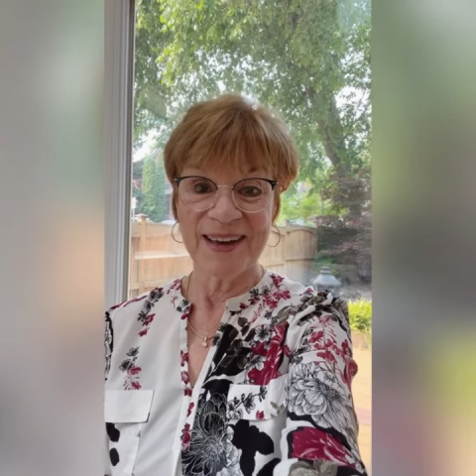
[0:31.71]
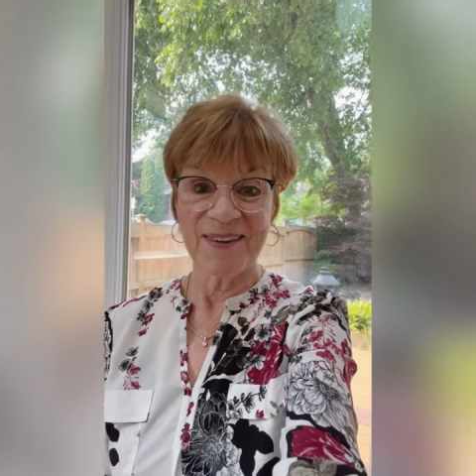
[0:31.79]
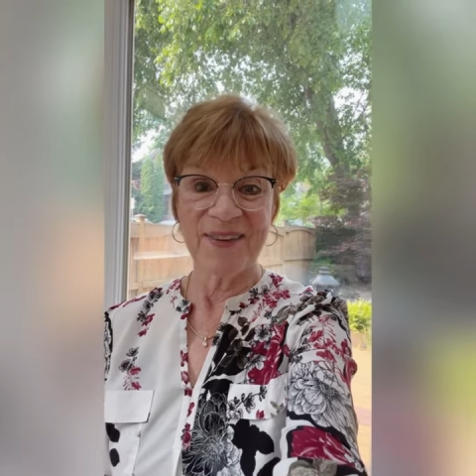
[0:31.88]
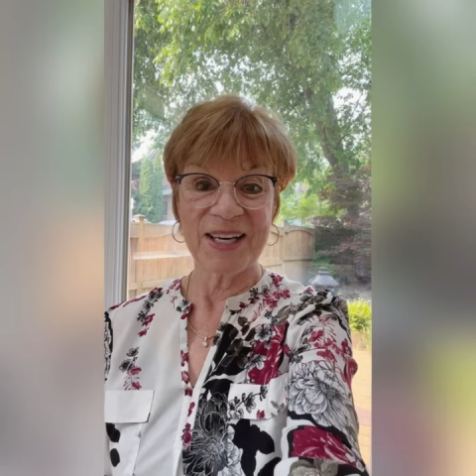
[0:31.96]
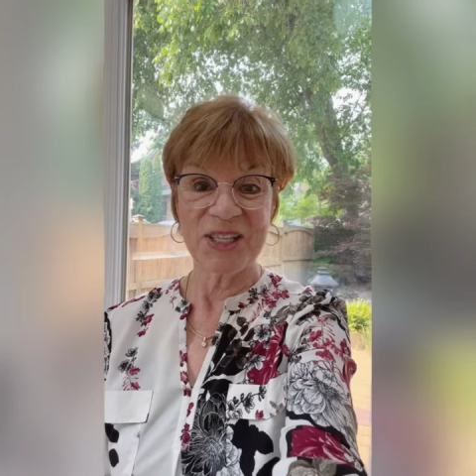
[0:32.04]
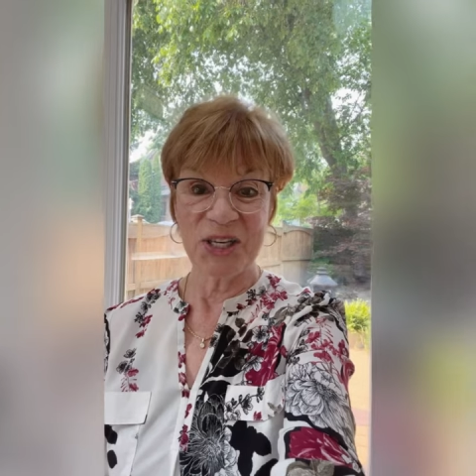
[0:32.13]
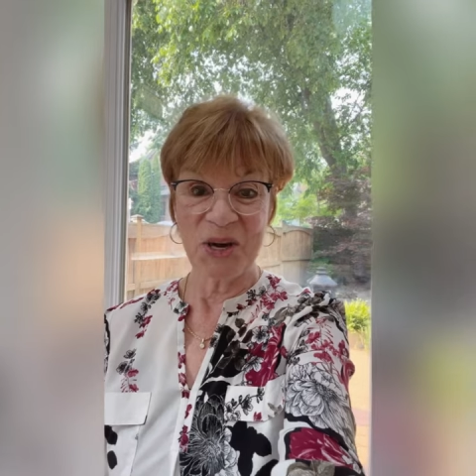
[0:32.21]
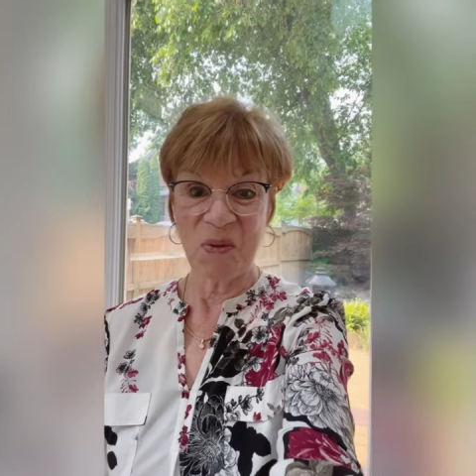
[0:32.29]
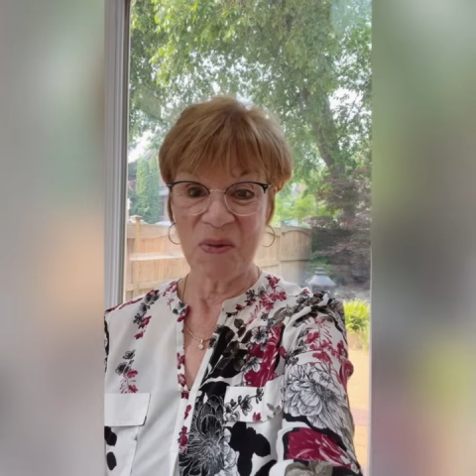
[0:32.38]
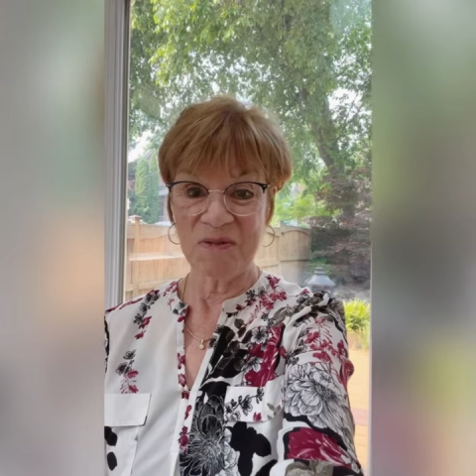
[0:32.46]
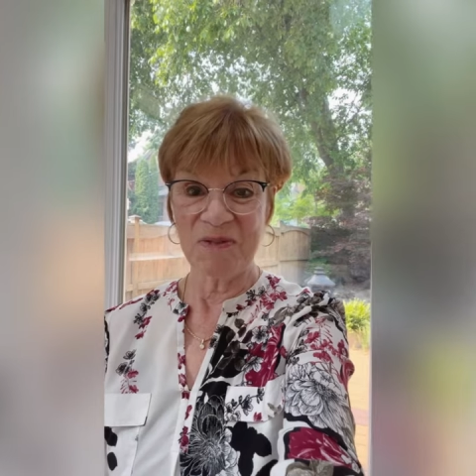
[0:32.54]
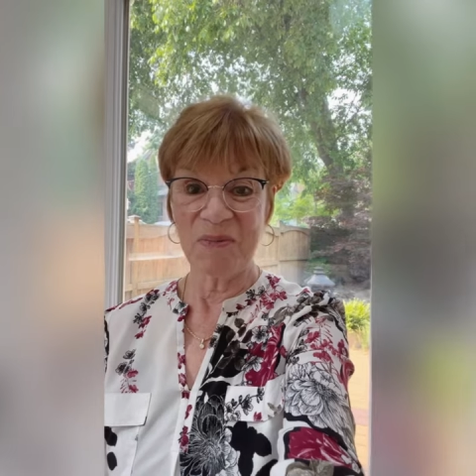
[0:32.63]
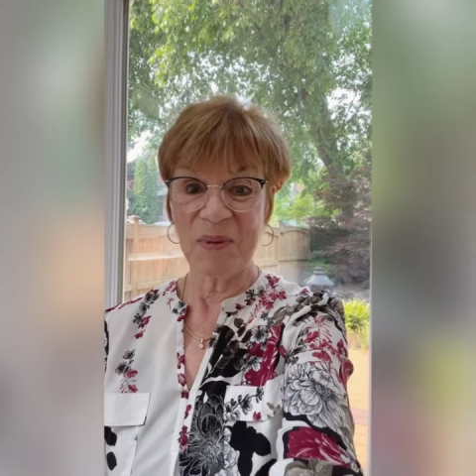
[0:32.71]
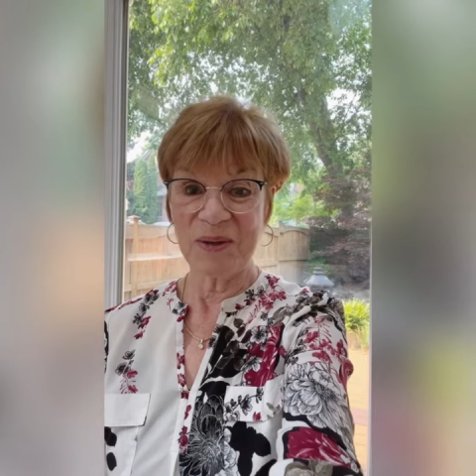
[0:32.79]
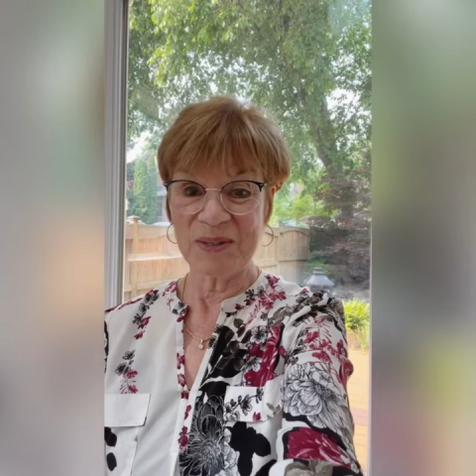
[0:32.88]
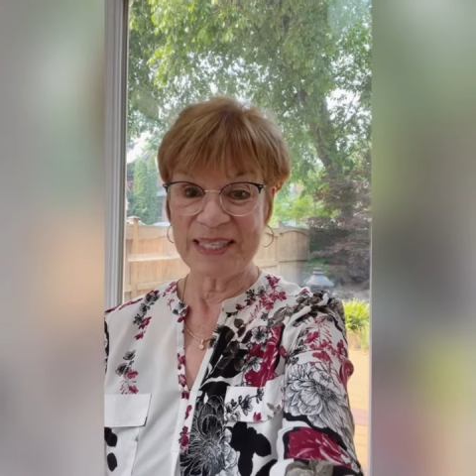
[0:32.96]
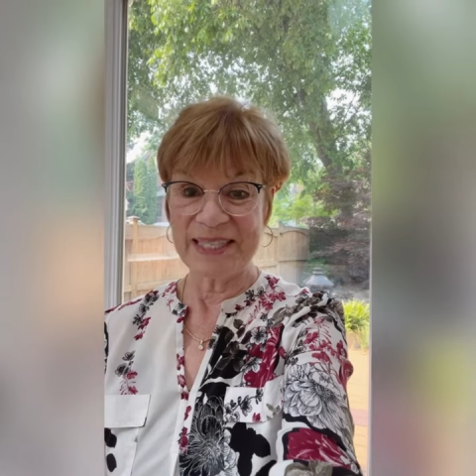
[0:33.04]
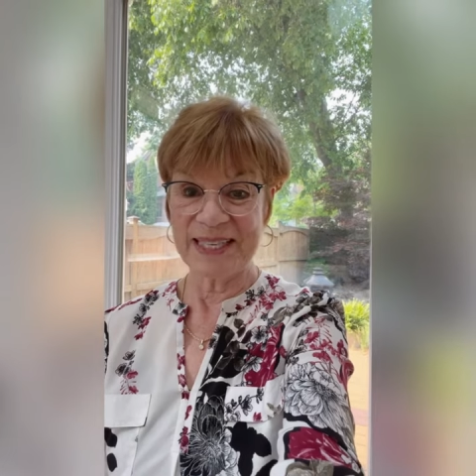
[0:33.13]
I've actually known them for
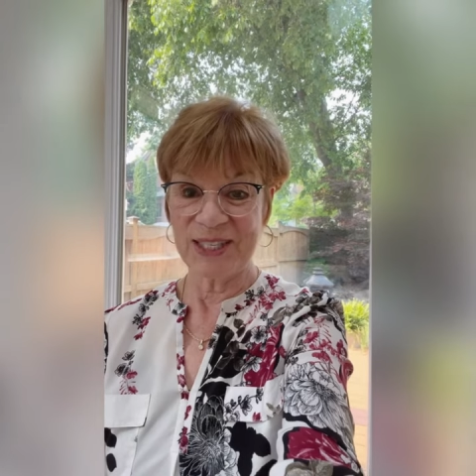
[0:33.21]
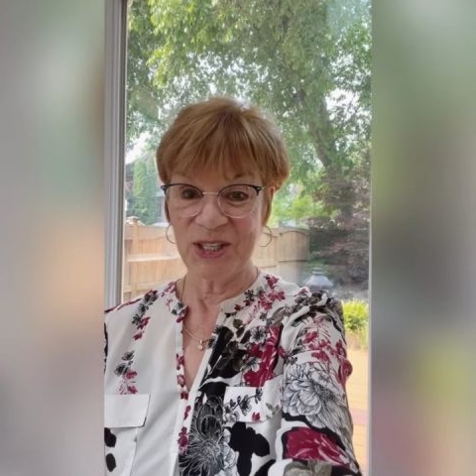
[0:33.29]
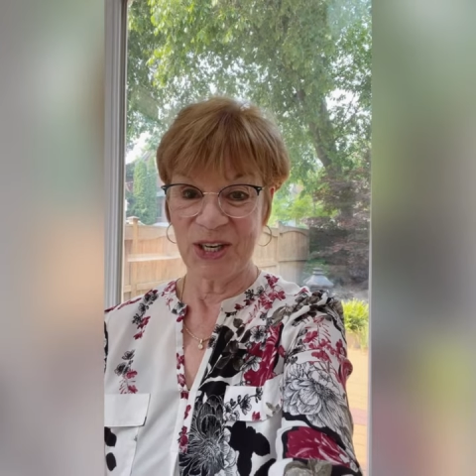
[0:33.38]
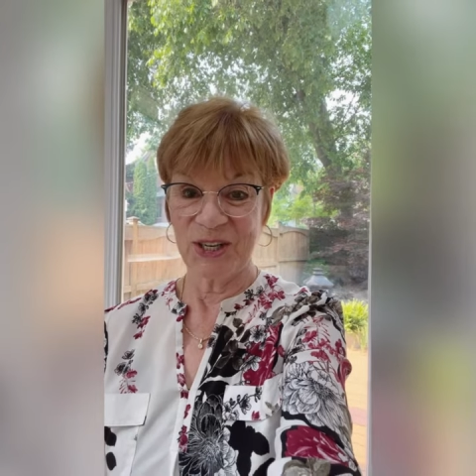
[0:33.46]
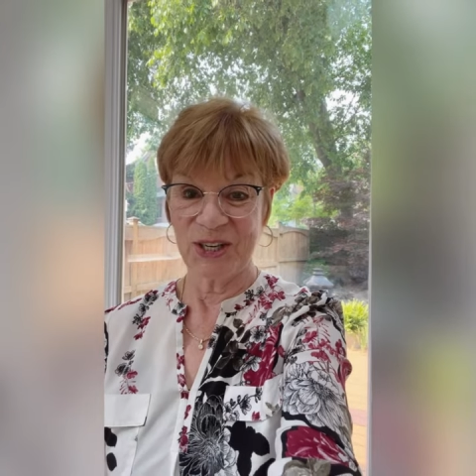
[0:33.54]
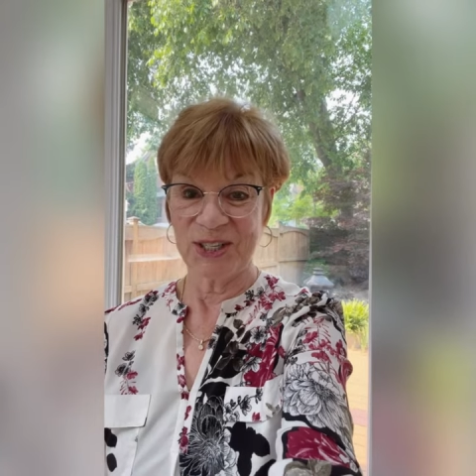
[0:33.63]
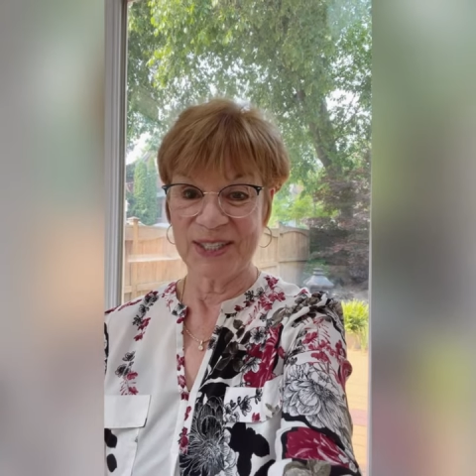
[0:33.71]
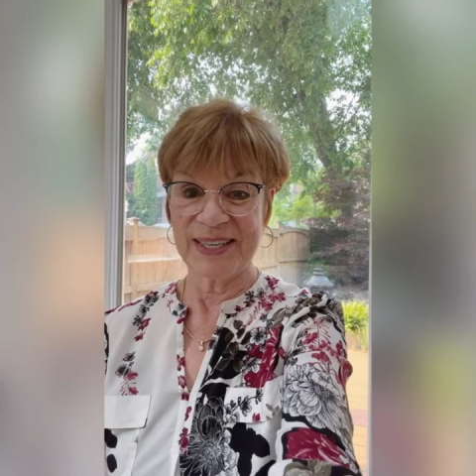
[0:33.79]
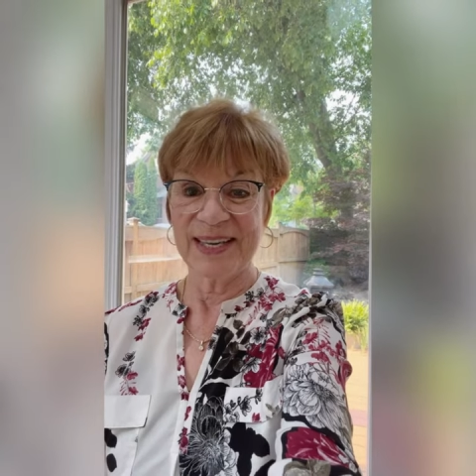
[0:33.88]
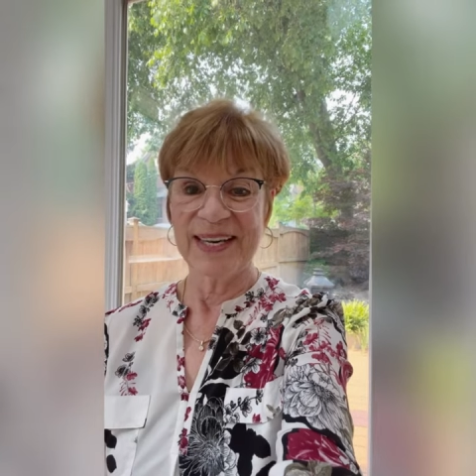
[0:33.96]
about 6 years.